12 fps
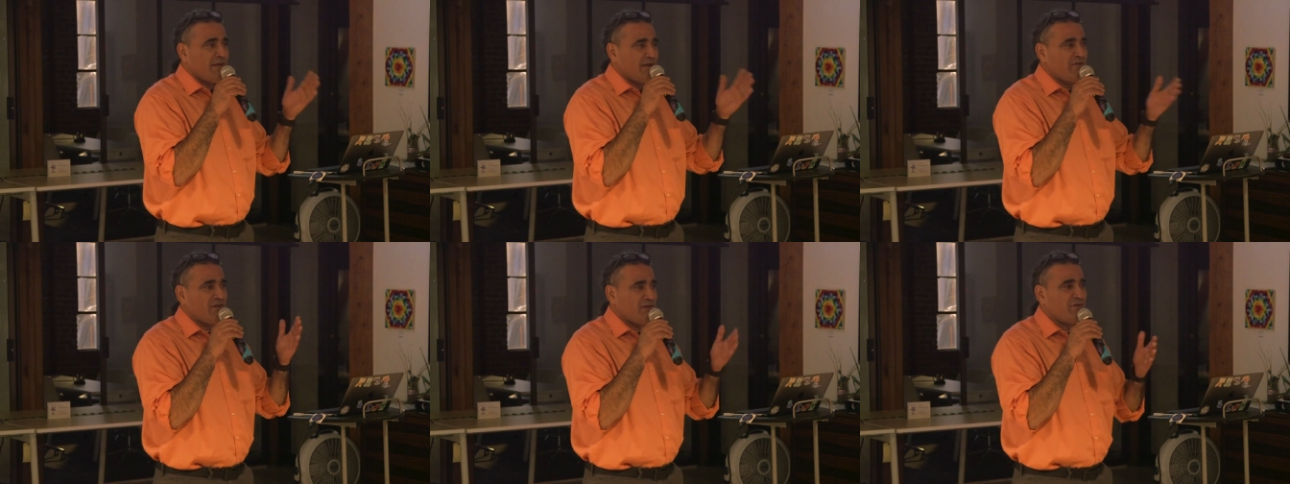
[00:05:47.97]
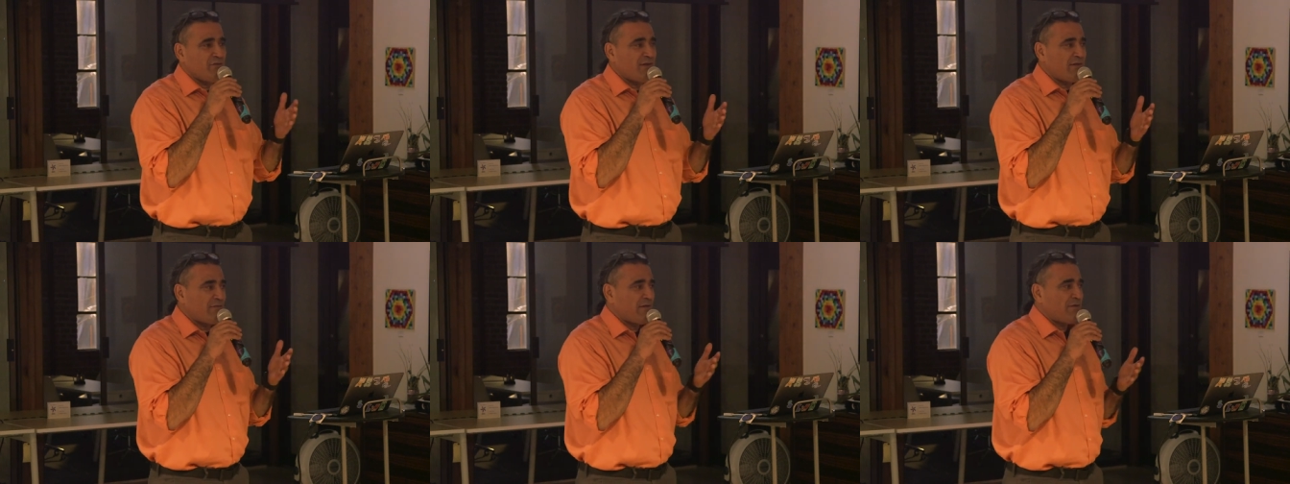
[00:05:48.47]
And you can do
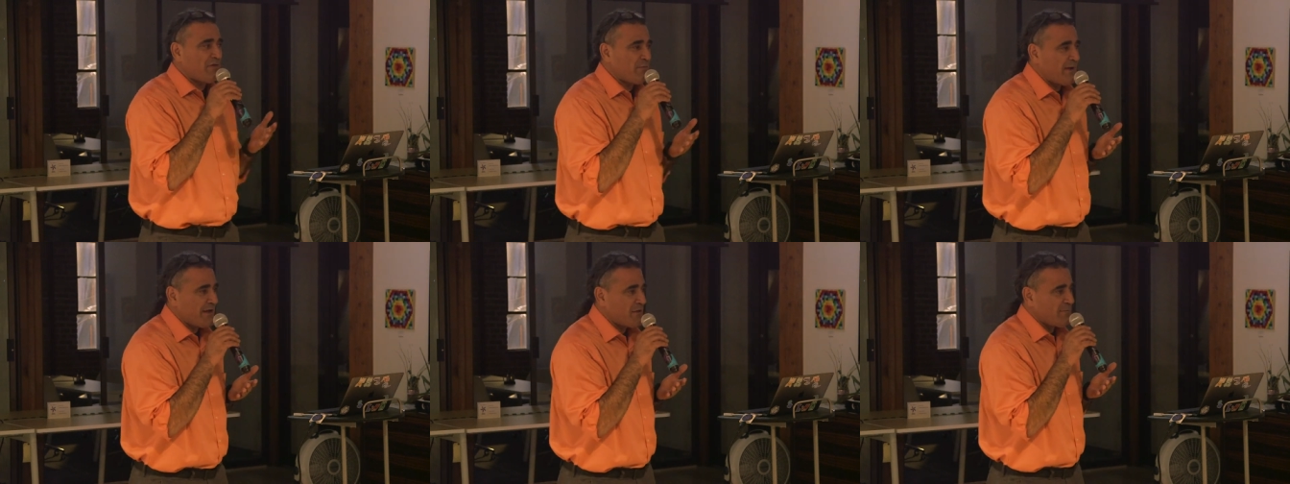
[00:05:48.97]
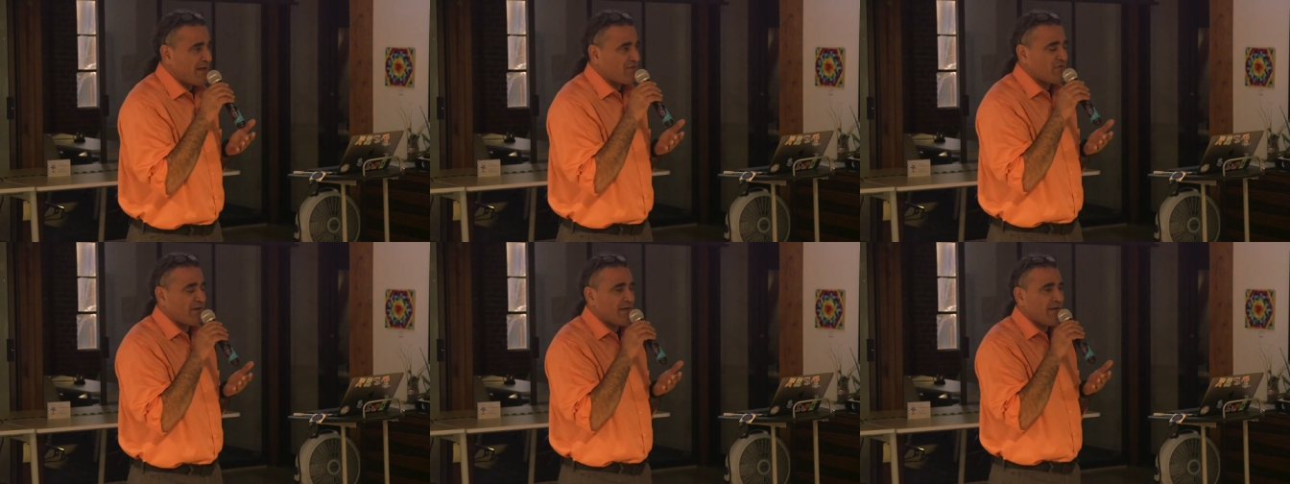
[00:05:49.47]
that for every
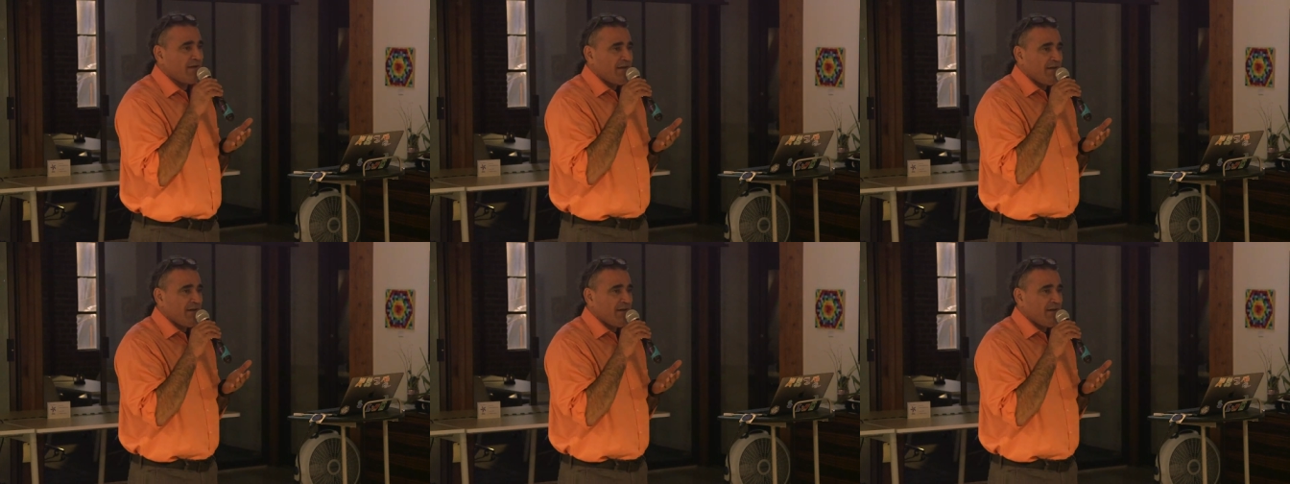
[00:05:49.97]
biometric.